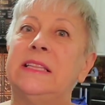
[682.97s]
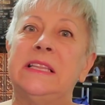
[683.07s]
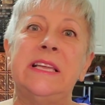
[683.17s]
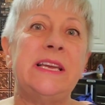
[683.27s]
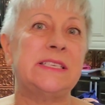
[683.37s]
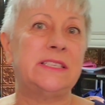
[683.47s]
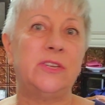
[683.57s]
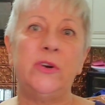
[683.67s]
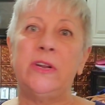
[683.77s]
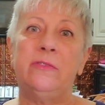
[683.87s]
at least
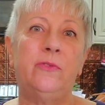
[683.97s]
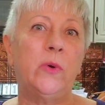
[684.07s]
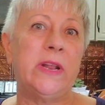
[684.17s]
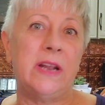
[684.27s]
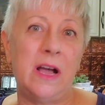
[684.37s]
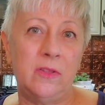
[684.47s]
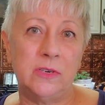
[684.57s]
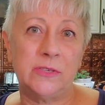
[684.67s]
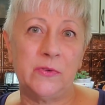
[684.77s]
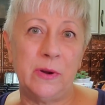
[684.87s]
30 to
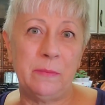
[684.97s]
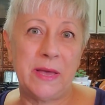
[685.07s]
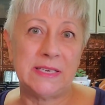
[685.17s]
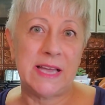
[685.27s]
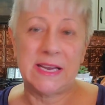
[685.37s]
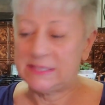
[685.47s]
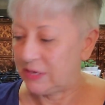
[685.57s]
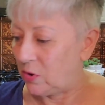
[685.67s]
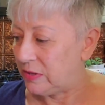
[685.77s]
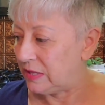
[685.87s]
$40 for a Pet
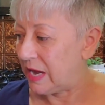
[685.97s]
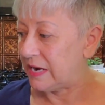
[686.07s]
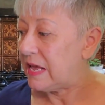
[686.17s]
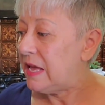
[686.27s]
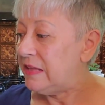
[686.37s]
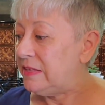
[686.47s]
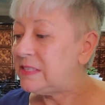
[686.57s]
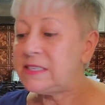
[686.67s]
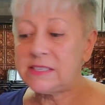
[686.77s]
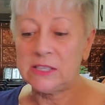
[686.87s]
Taxi online.
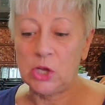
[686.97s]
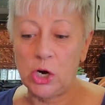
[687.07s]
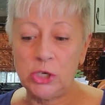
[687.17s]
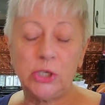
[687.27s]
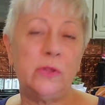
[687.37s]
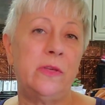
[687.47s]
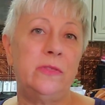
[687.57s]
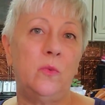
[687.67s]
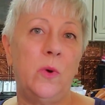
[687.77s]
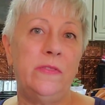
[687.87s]
This is larger
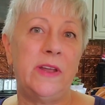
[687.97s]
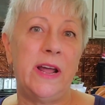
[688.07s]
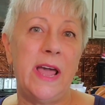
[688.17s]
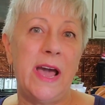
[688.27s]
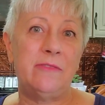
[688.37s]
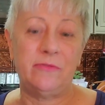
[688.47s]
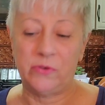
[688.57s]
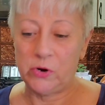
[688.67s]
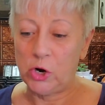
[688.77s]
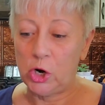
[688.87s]
than the one that I have
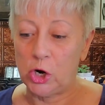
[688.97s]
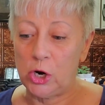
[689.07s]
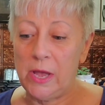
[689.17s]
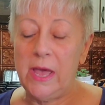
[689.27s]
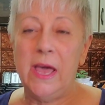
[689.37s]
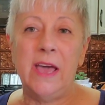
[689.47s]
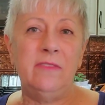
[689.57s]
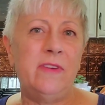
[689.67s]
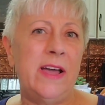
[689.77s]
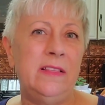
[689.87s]
for her.
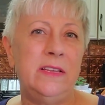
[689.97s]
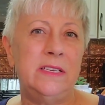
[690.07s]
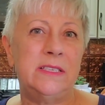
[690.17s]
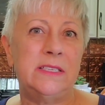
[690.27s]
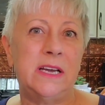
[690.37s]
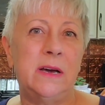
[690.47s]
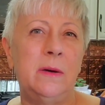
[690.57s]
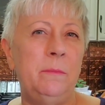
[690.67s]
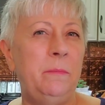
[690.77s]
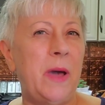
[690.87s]
And Violet is
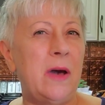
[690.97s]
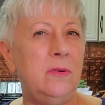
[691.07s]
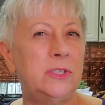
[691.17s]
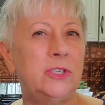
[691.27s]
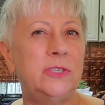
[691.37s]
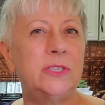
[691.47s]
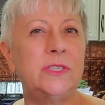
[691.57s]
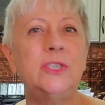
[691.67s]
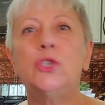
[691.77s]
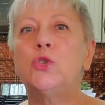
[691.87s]
about
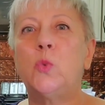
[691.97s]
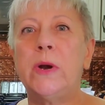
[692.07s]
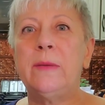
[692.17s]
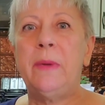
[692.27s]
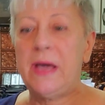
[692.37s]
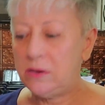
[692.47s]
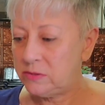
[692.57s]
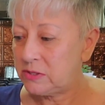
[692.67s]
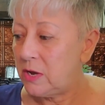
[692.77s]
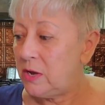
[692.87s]
just under 20
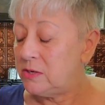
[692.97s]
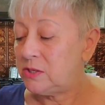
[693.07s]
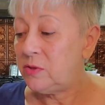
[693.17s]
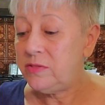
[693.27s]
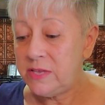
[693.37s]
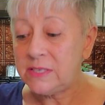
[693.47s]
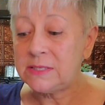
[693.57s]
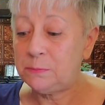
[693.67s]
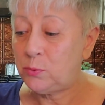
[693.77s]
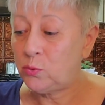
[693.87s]
pounds. So
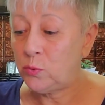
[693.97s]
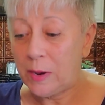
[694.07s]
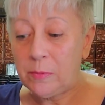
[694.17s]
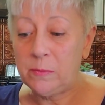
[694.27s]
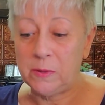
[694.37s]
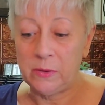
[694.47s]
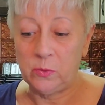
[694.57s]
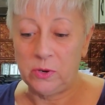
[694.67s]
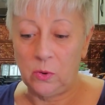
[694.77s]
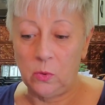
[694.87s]
this probably
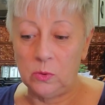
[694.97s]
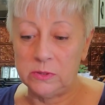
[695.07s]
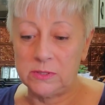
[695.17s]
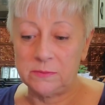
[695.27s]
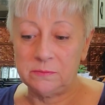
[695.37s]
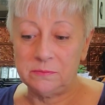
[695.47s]
would hold